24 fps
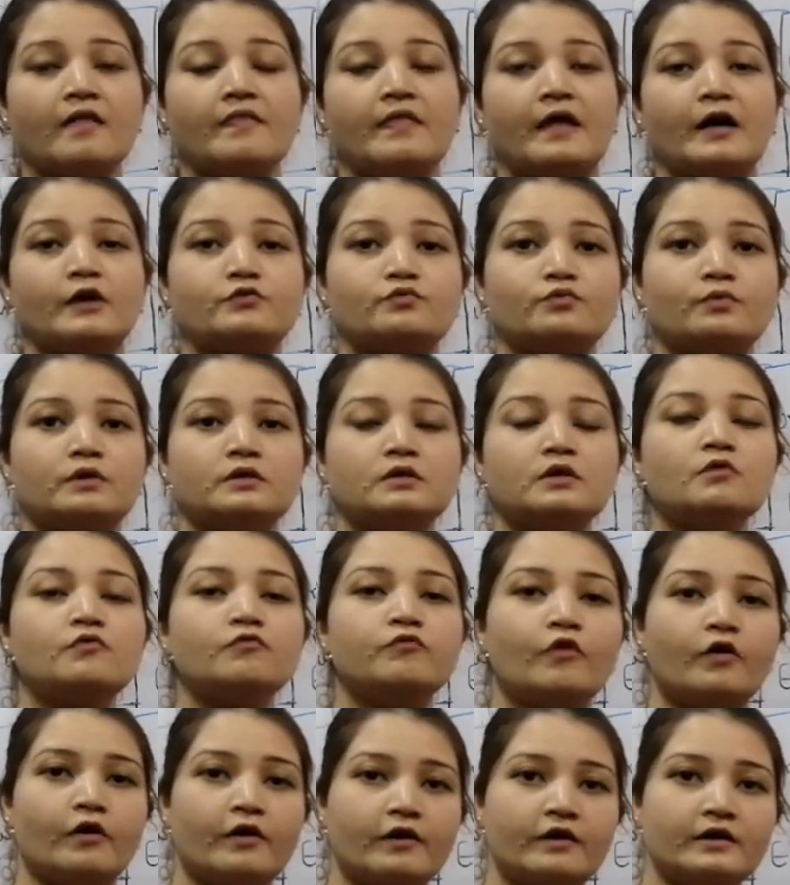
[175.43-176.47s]
That were the
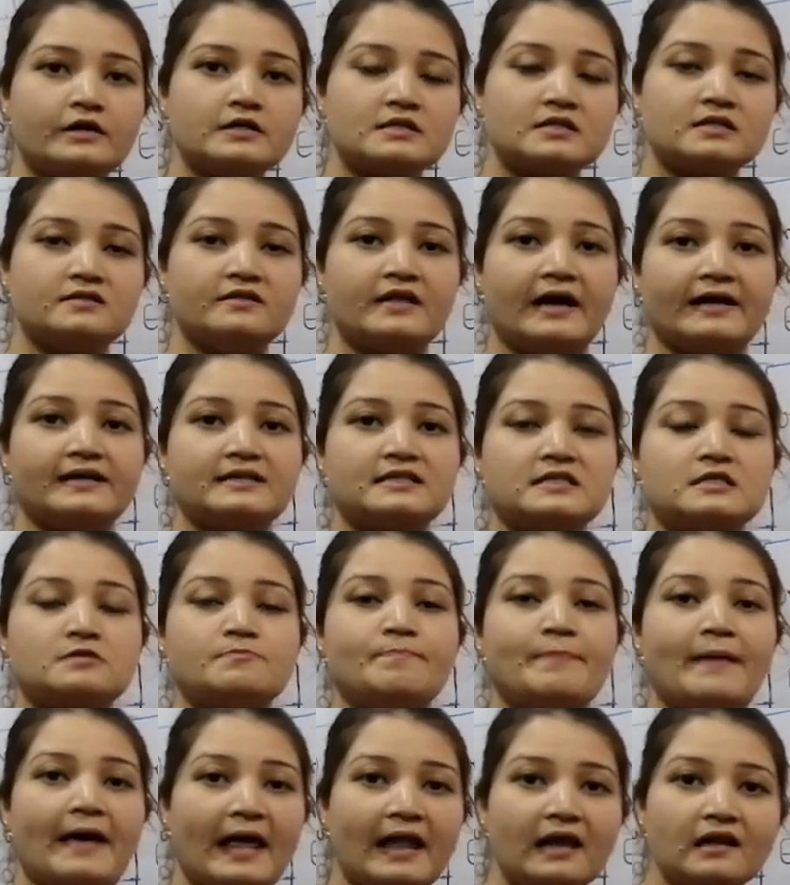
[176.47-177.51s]
words that
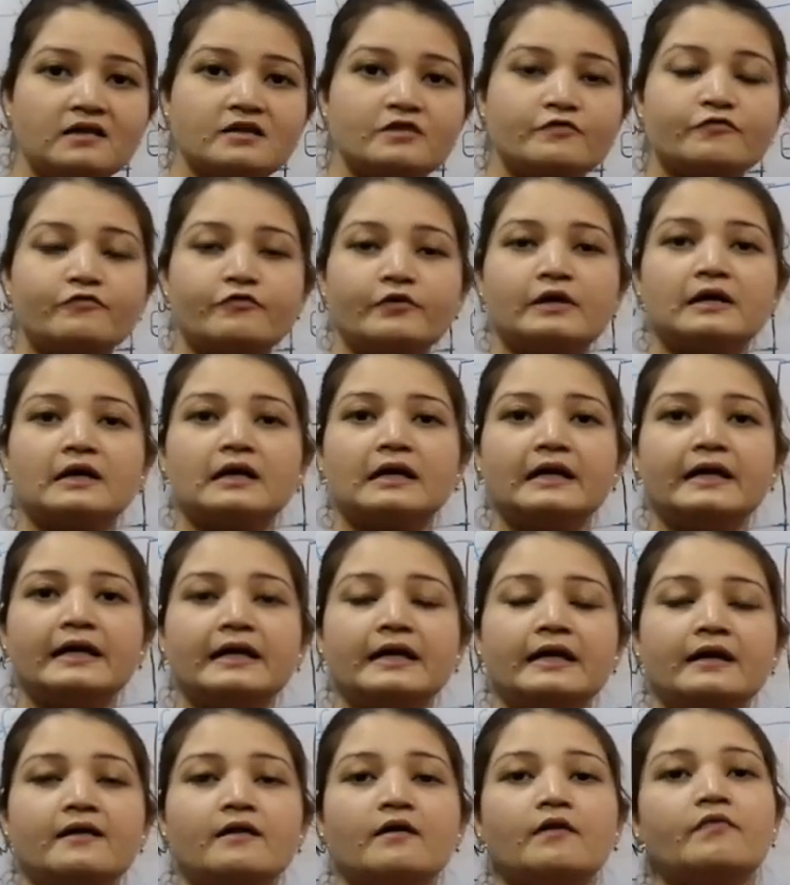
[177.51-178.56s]
spell
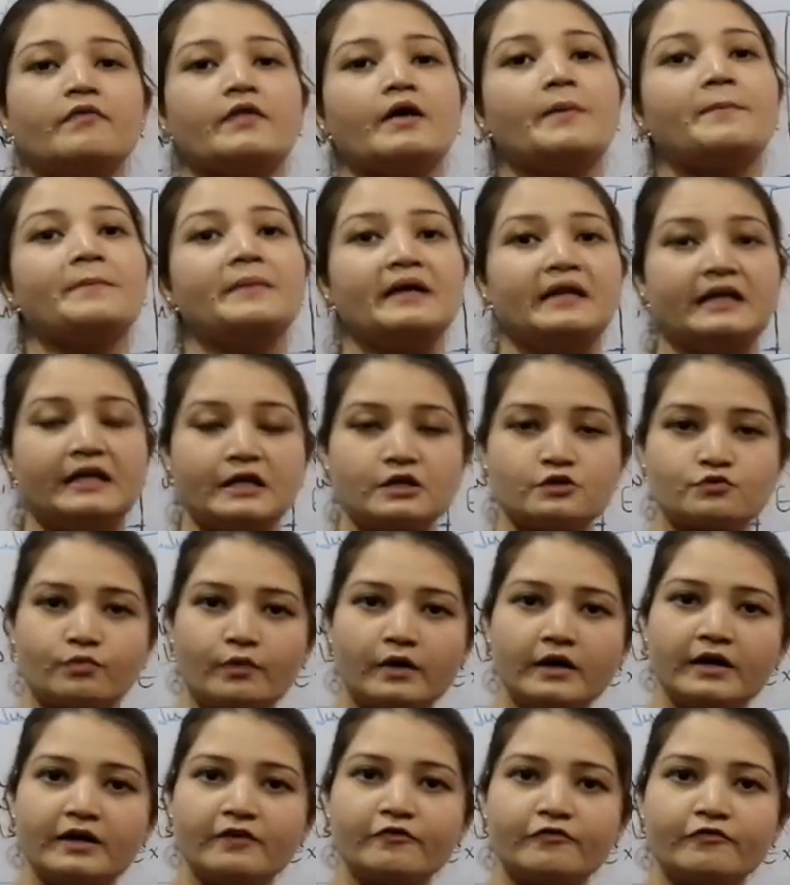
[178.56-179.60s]
differently, their meanings
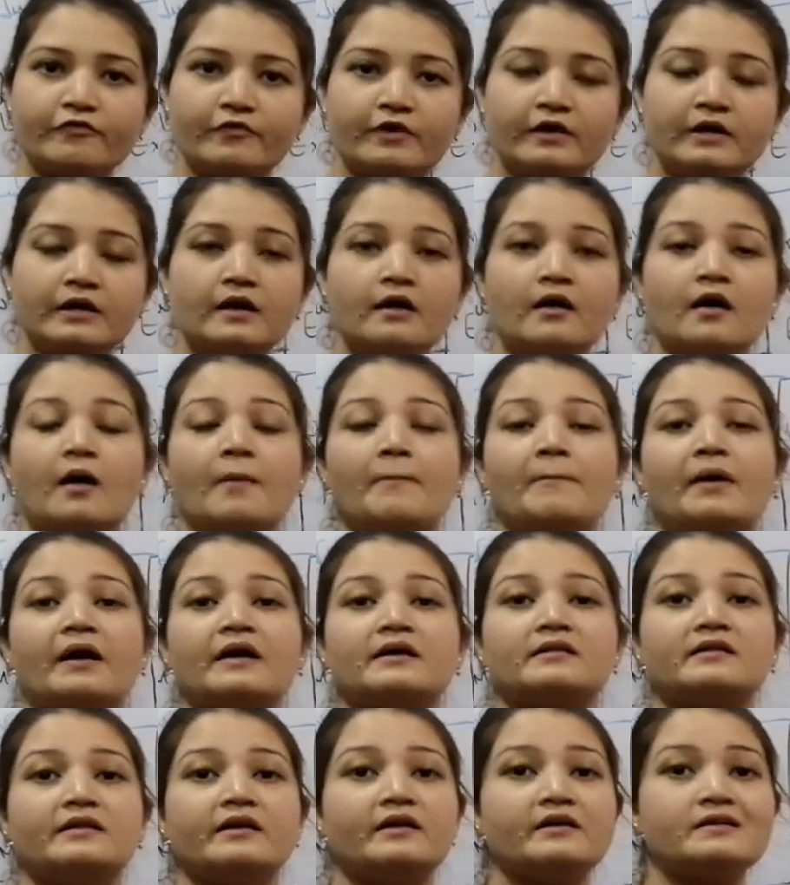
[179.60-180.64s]
were different,
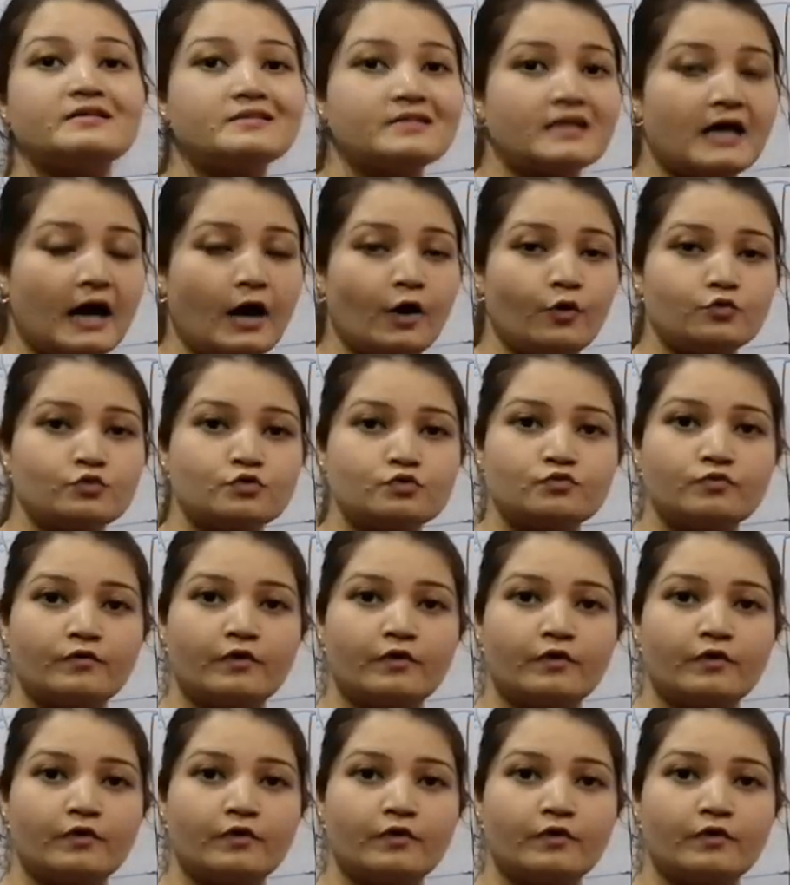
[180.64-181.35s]
but their sounds